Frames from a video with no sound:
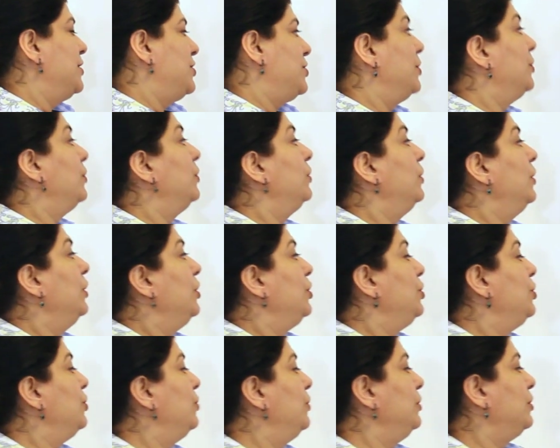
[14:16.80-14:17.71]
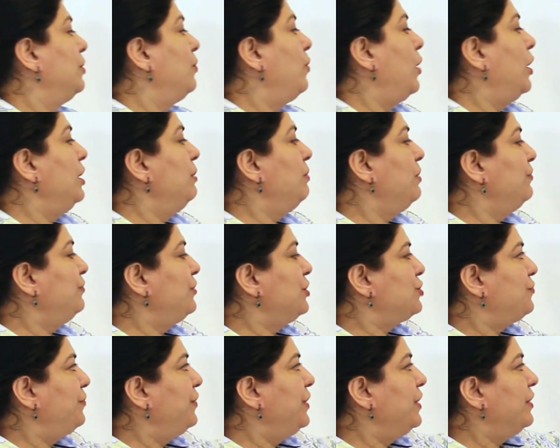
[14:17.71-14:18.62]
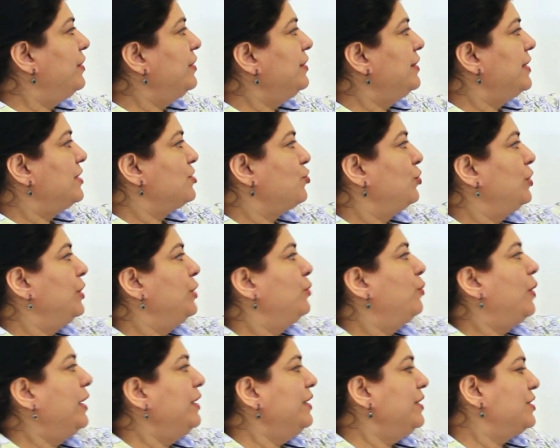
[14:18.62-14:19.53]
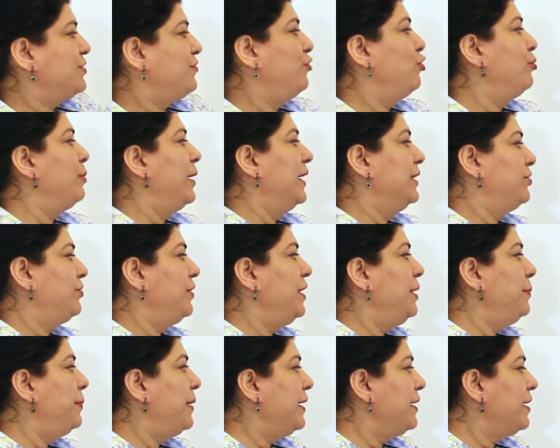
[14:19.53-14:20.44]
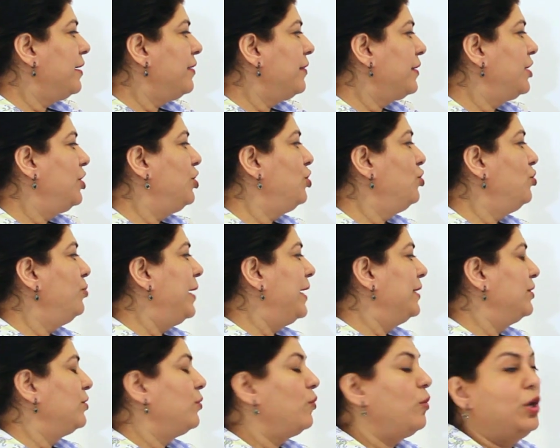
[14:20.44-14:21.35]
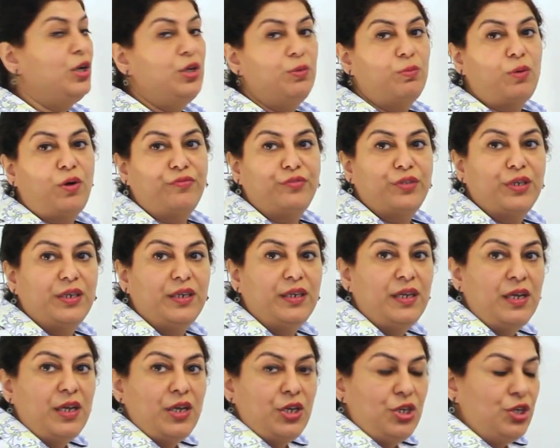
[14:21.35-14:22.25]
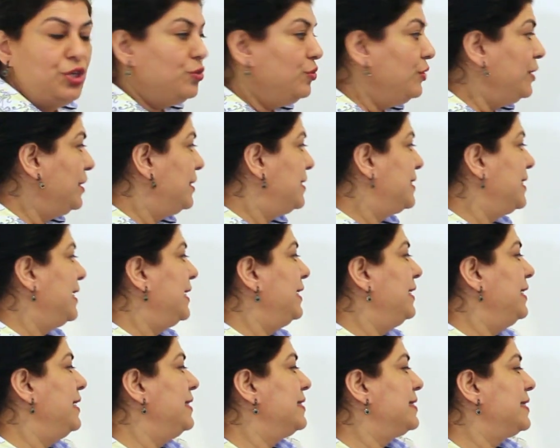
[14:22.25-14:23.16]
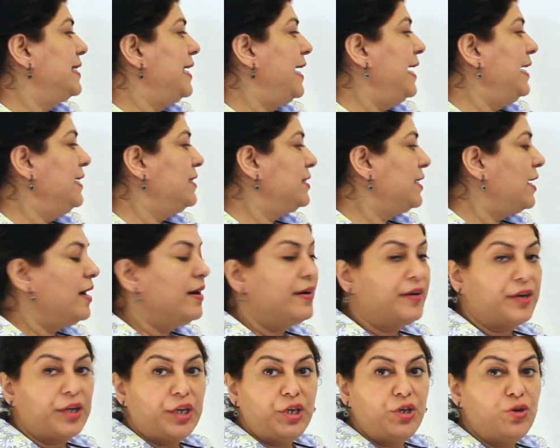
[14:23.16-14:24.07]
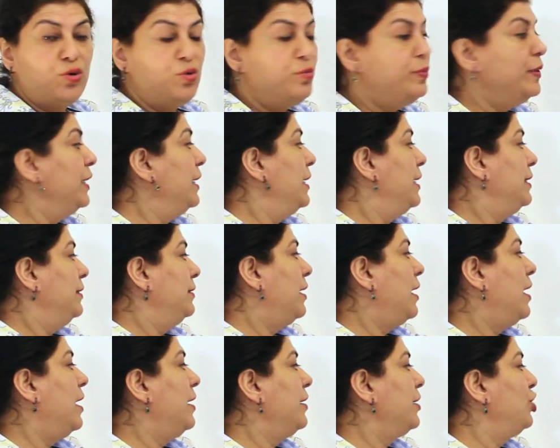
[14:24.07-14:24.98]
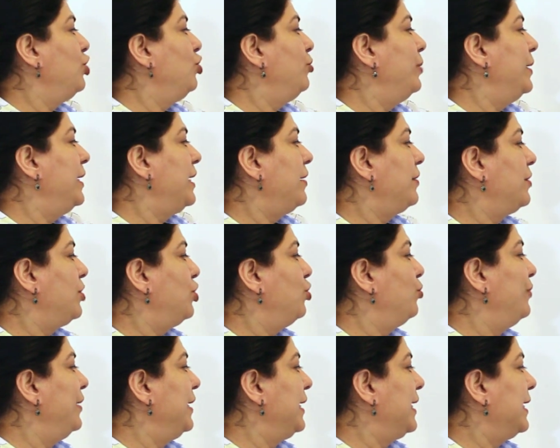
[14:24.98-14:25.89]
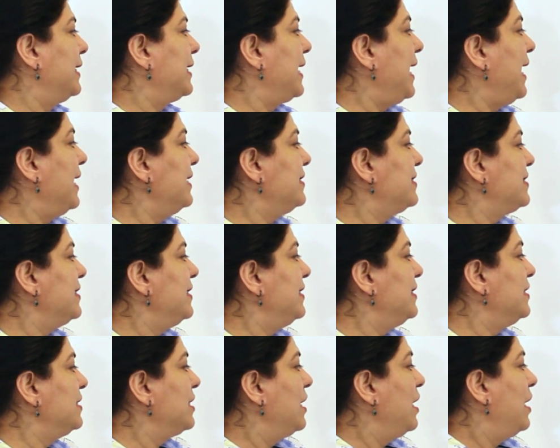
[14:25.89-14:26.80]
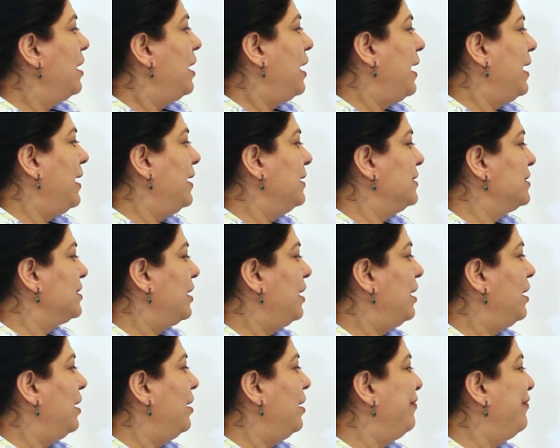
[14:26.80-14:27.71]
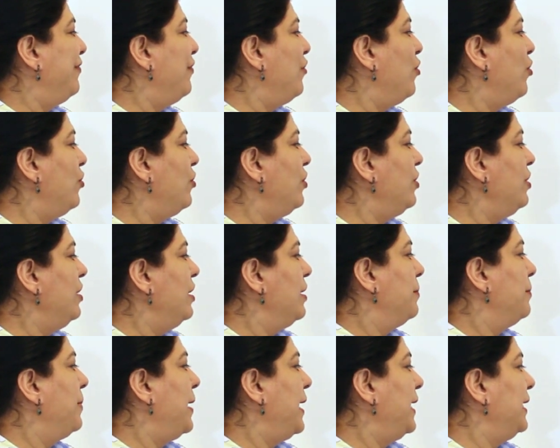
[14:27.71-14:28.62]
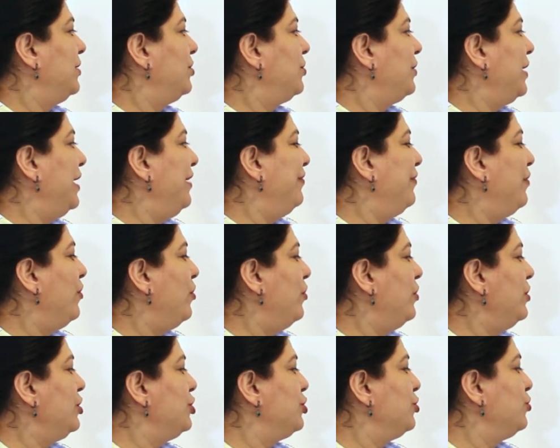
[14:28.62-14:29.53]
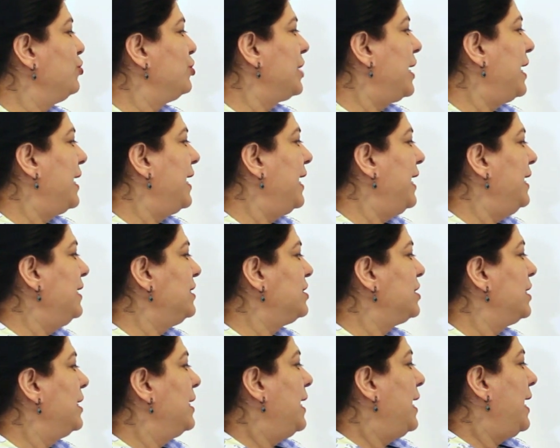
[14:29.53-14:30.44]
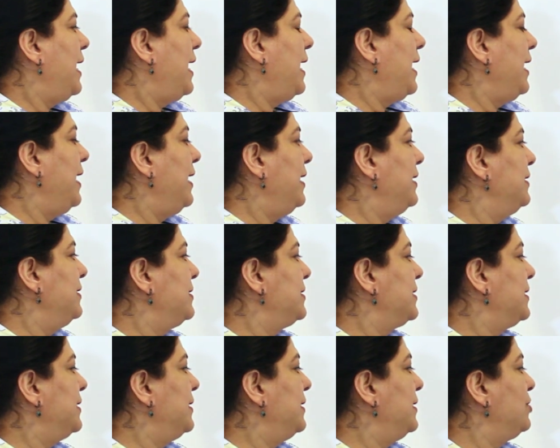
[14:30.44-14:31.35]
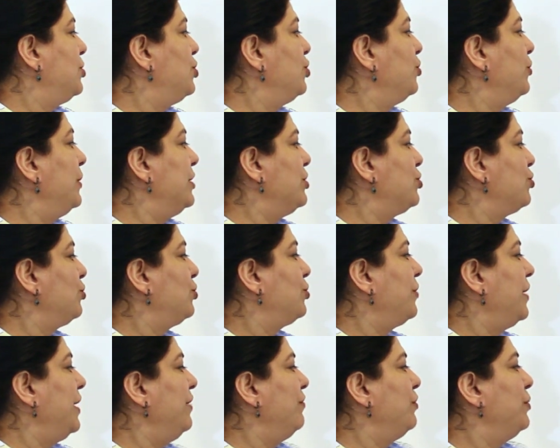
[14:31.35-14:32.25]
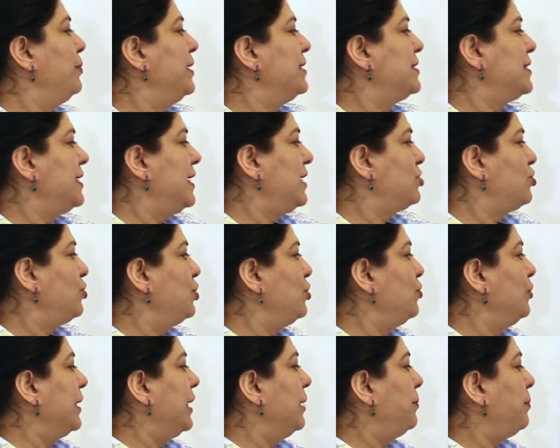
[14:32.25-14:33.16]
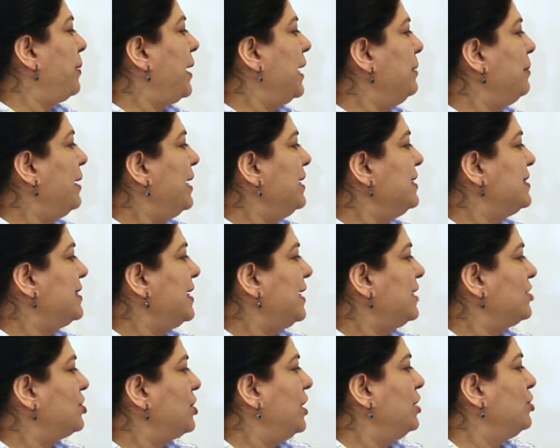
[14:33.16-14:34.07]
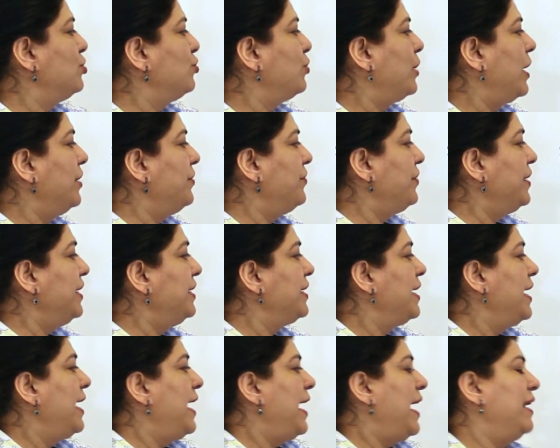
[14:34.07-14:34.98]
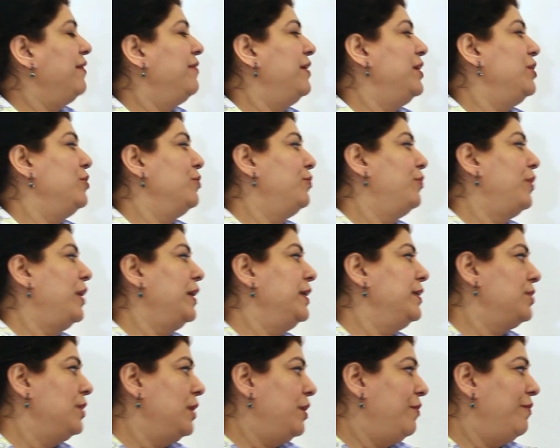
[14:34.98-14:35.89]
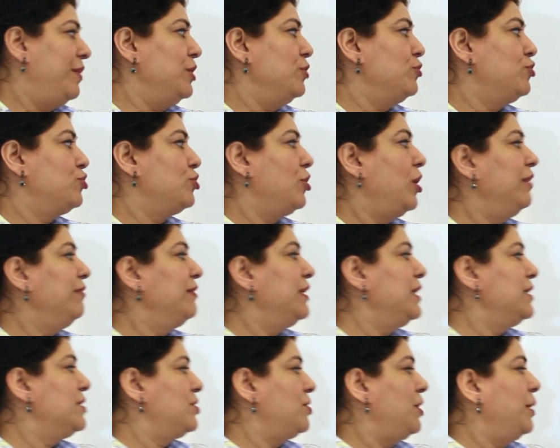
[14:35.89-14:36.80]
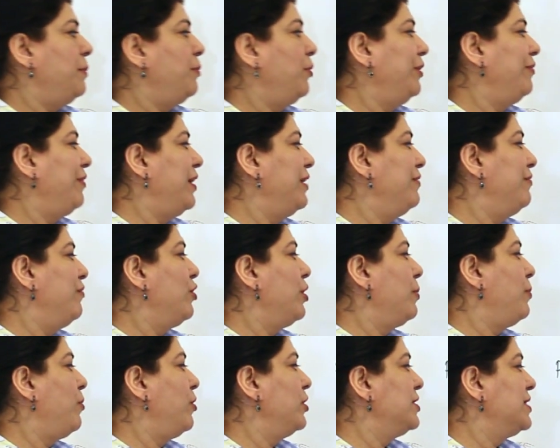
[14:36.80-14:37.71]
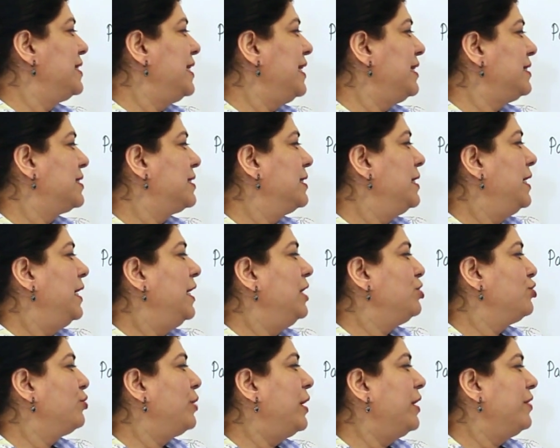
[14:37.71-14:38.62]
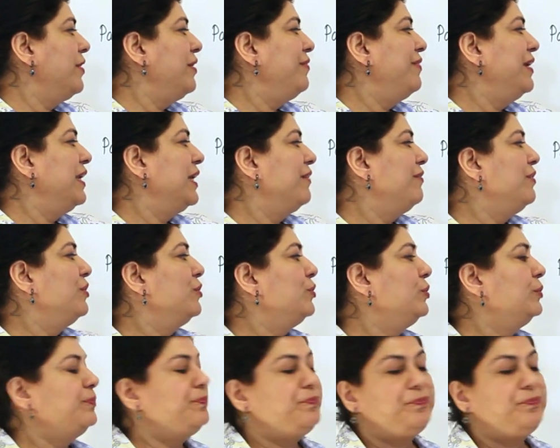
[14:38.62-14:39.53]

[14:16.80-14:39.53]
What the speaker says: So the volume of the sphere, there's only 1, is 4 by 3 pi r cube, and the volume of the unit cell is 8 r cube. The r cube and r cube will get cancelled, and 4 by 3, 4, 2s are 8, and 2 into 3 would be 6, so you get pi by 6 into 100, and when you solve this, 3.14 upon 6 into 100 will give you